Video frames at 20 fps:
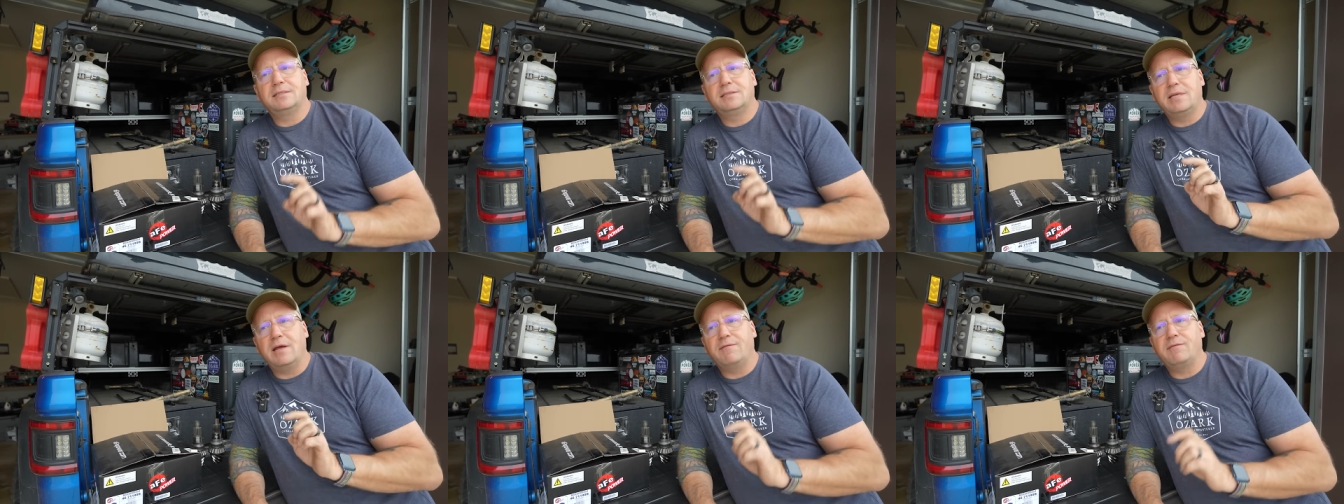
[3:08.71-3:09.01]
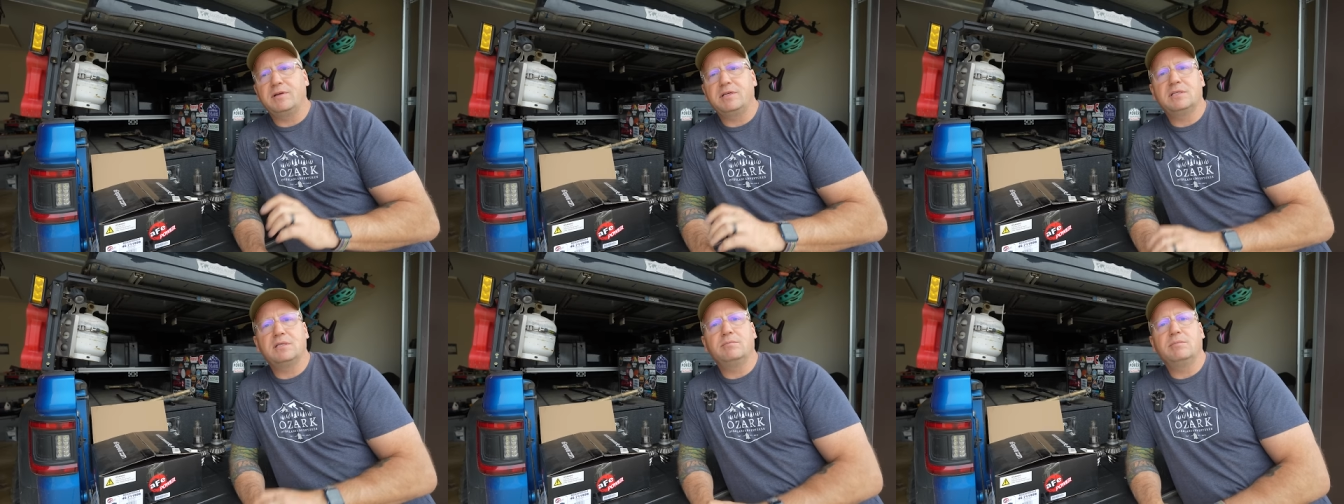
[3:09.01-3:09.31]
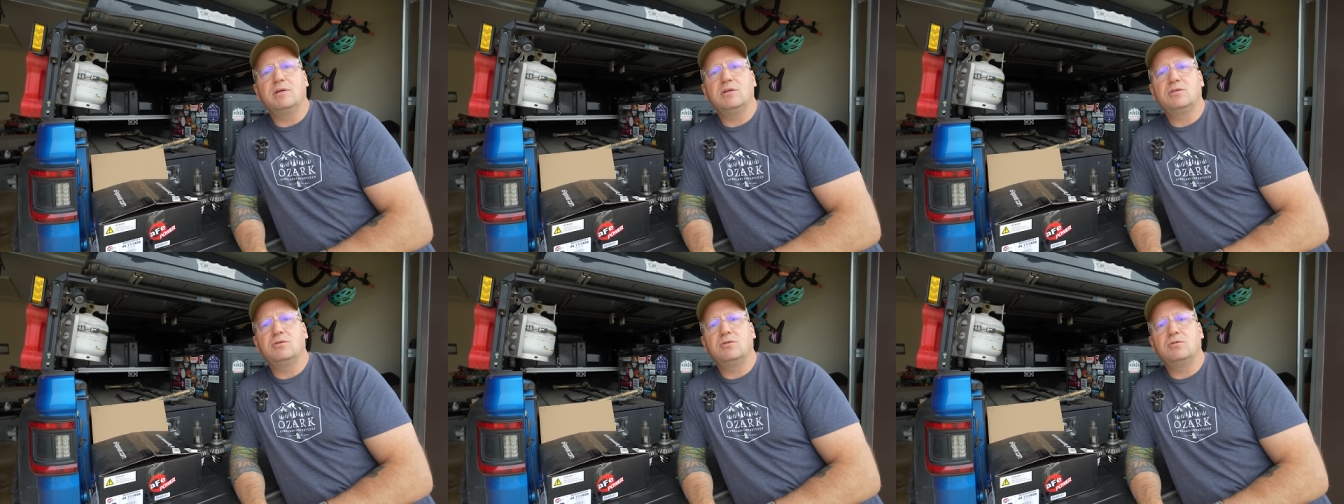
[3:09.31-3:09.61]
definitely some
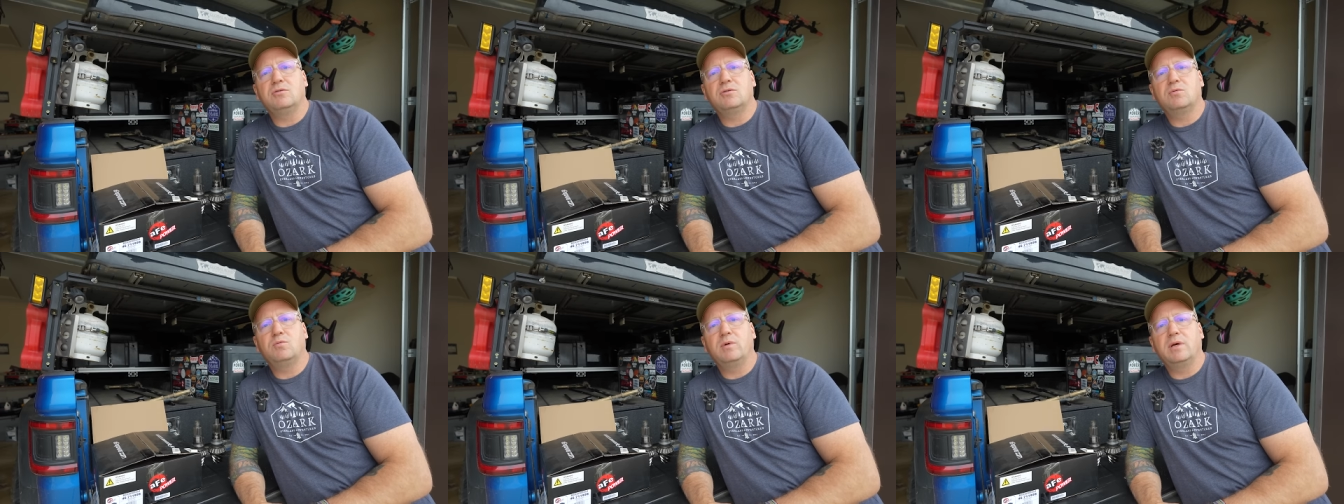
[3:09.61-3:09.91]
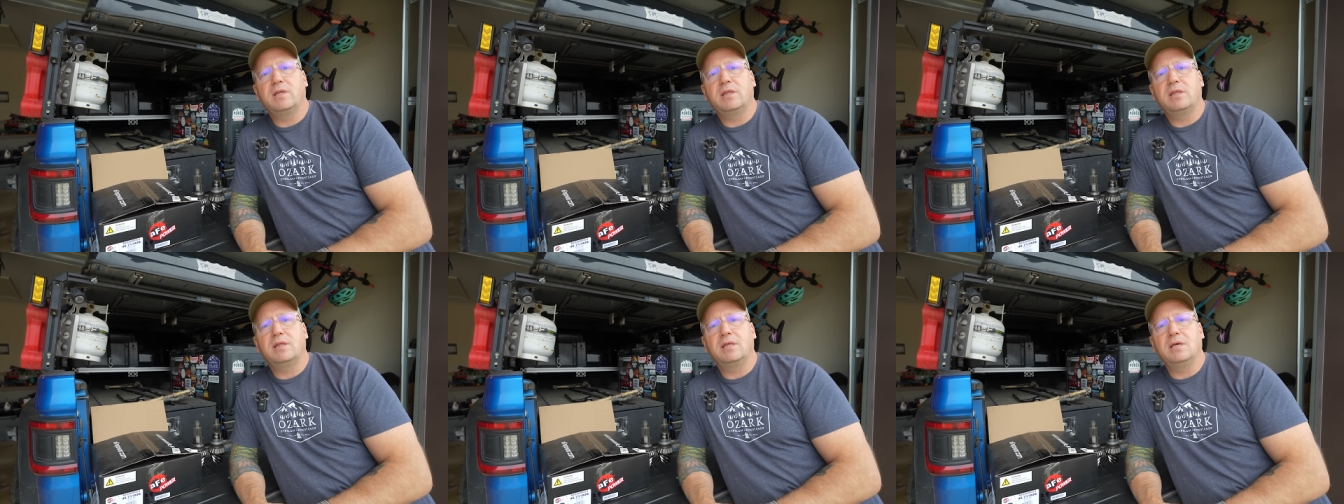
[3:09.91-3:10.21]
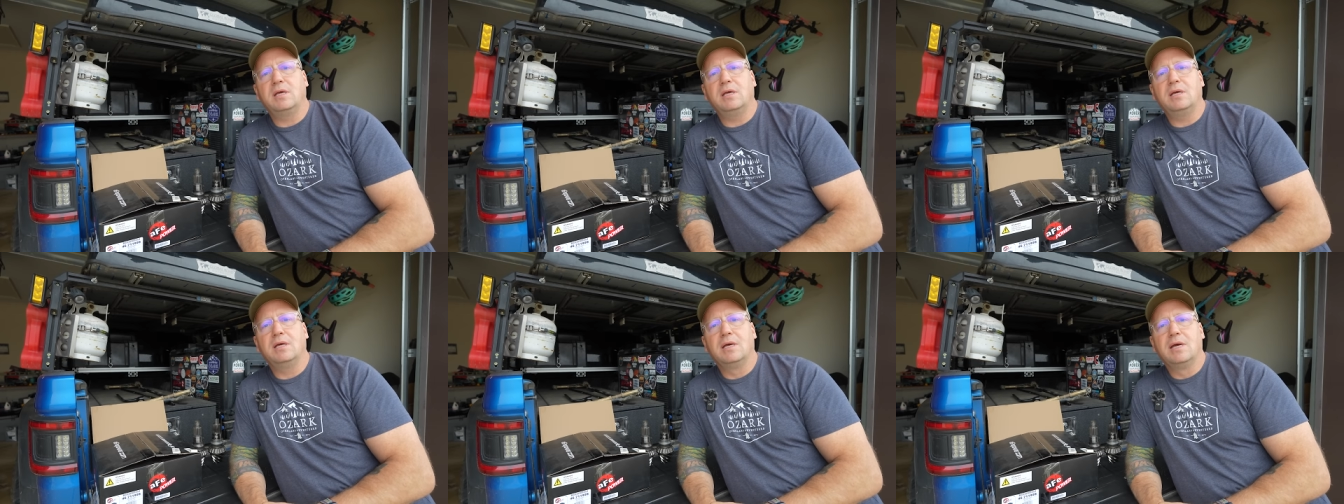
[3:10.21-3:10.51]
issues with
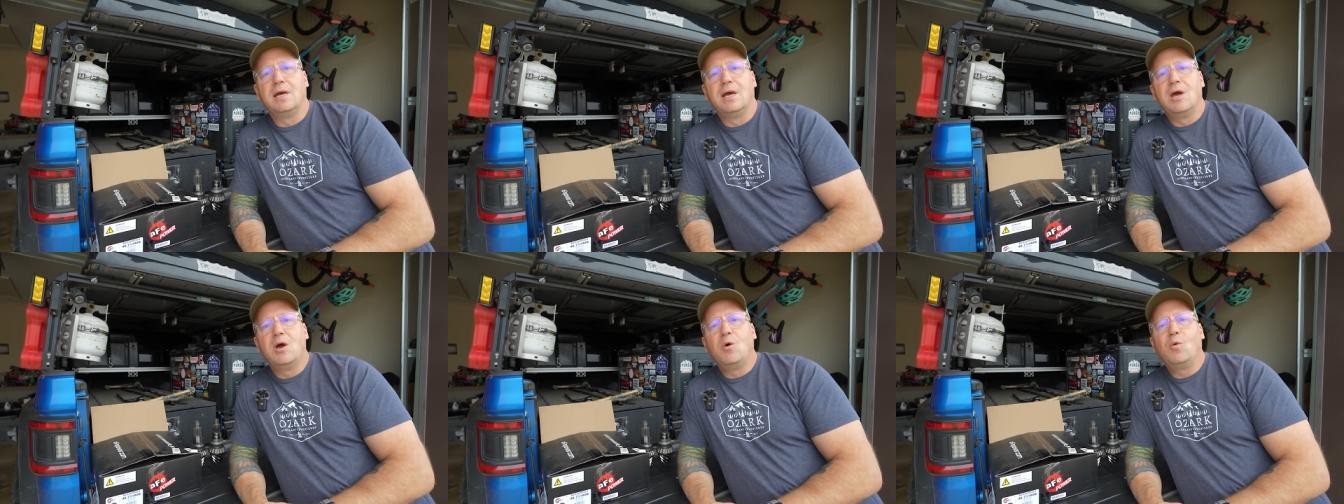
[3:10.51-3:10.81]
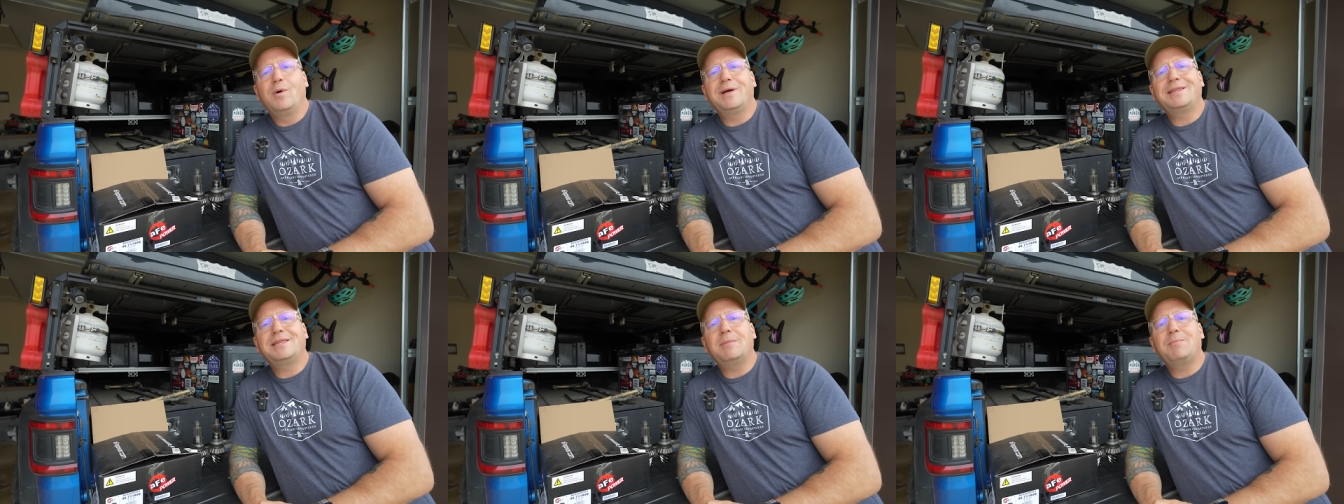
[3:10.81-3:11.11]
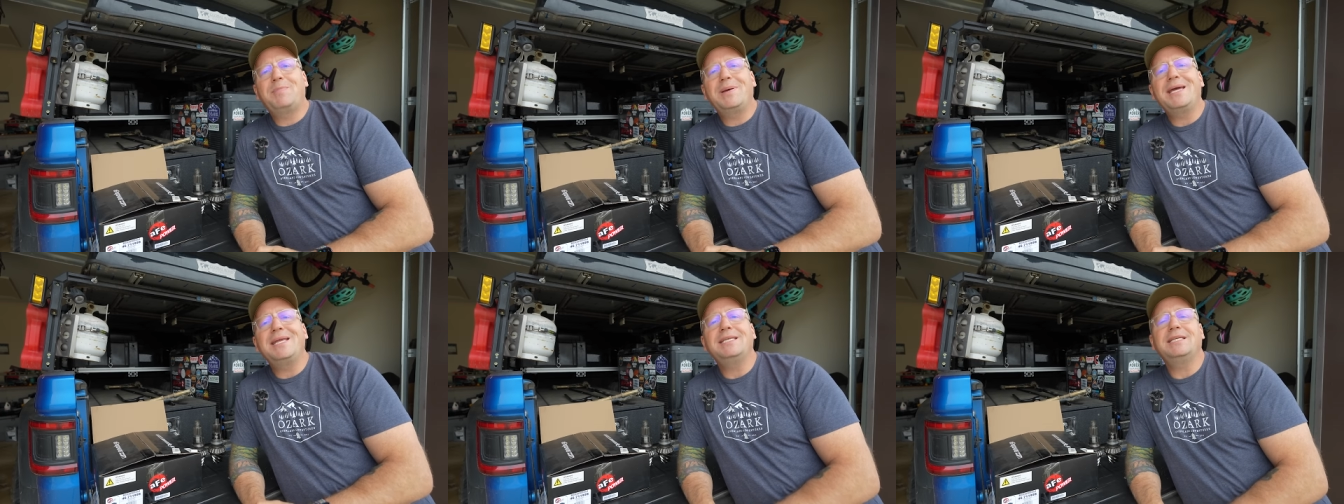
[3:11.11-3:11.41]
the
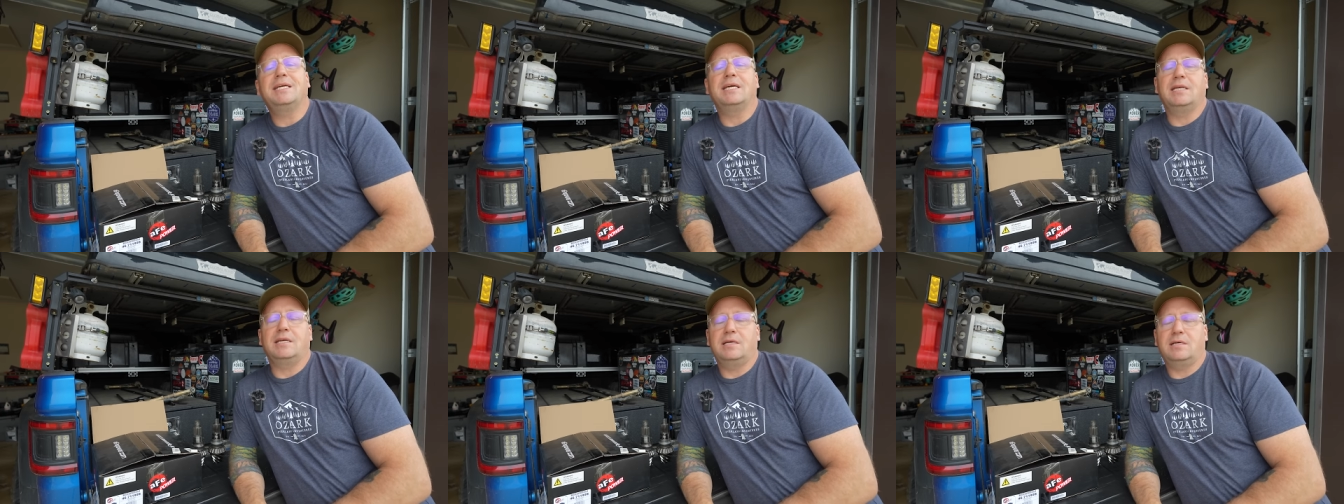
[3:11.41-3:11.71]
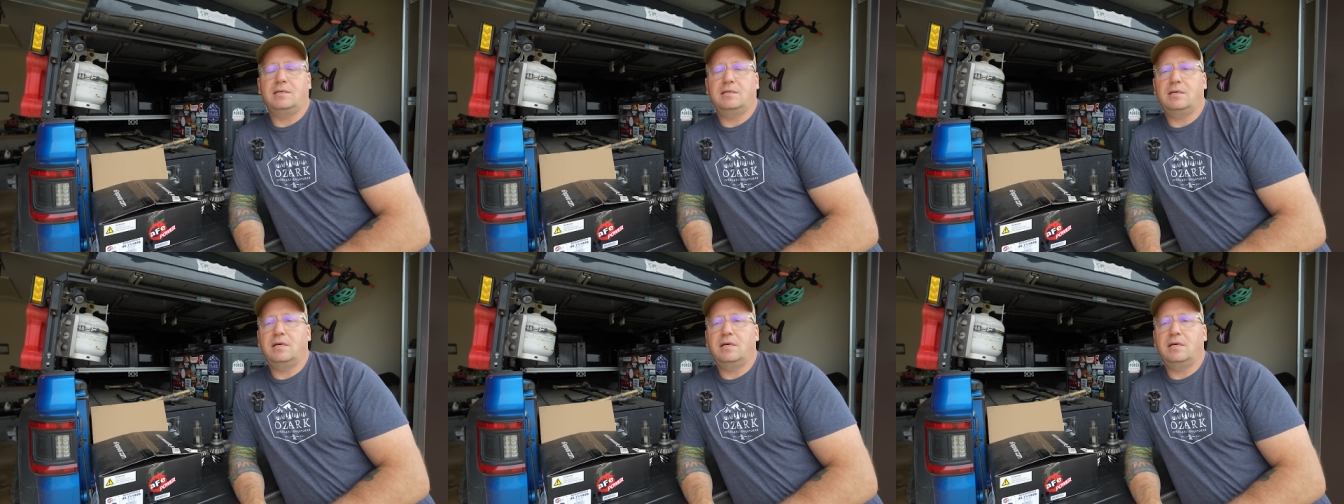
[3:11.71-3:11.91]
pinion.